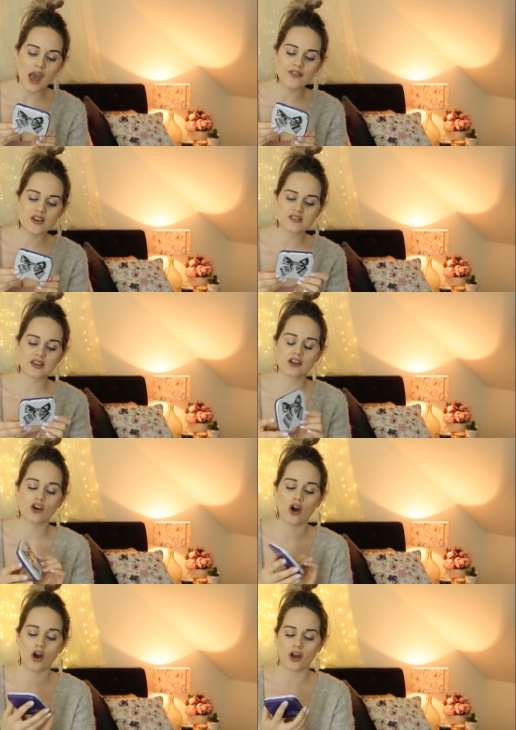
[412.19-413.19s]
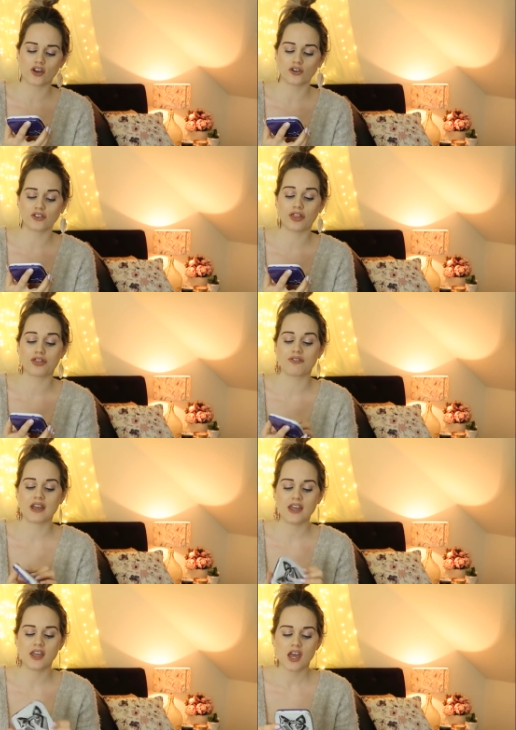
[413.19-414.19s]
and this I got at
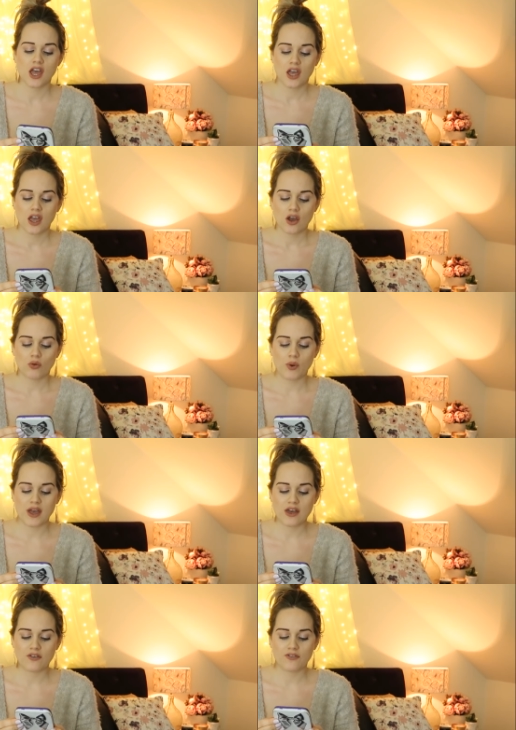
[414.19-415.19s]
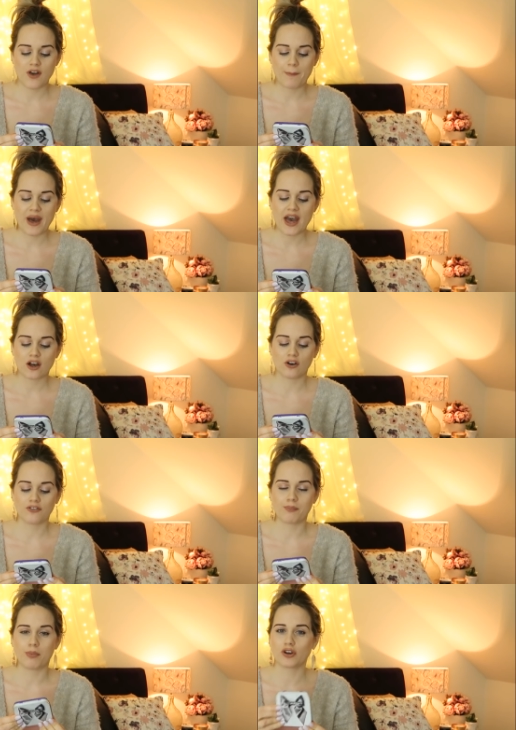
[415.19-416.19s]
three with a pack
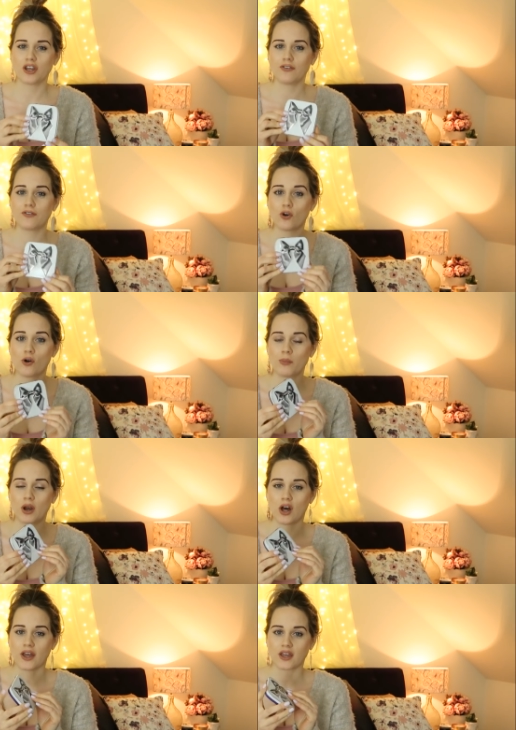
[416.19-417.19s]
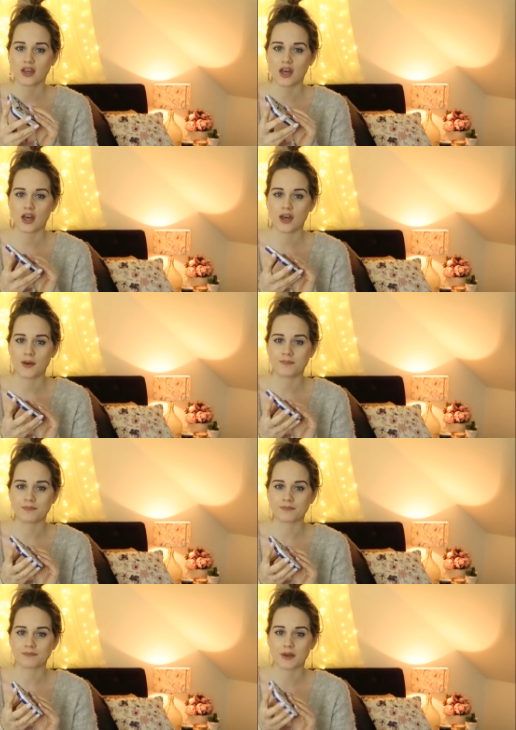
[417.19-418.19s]
of Body Form like
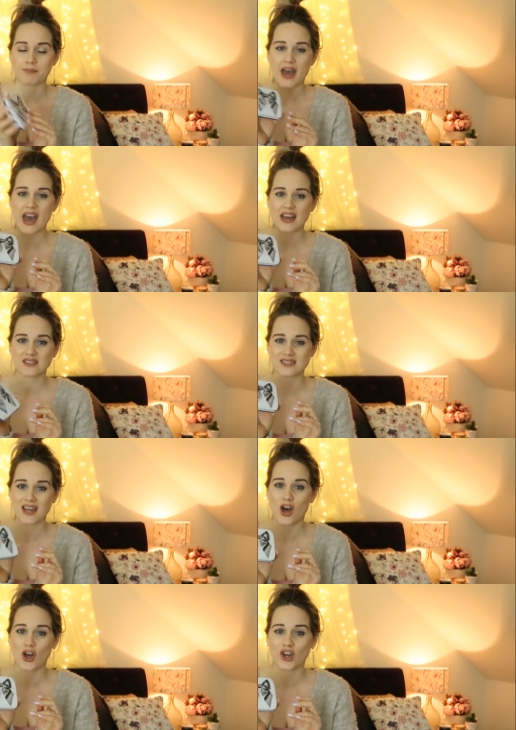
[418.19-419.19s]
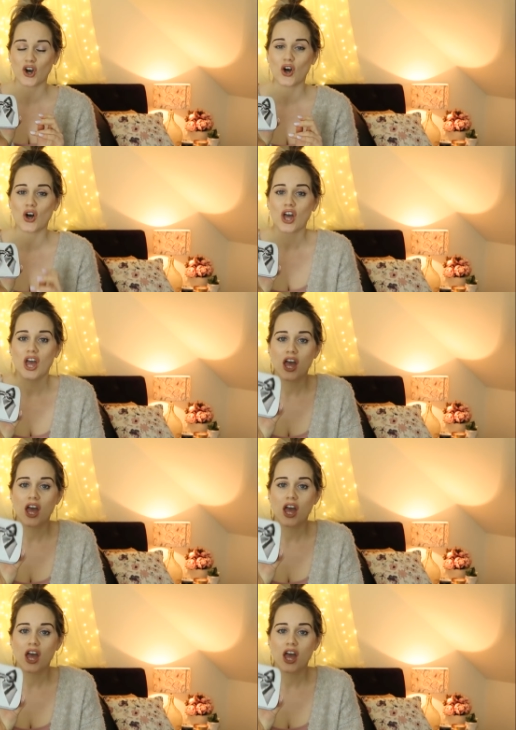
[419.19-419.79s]
pads that I got,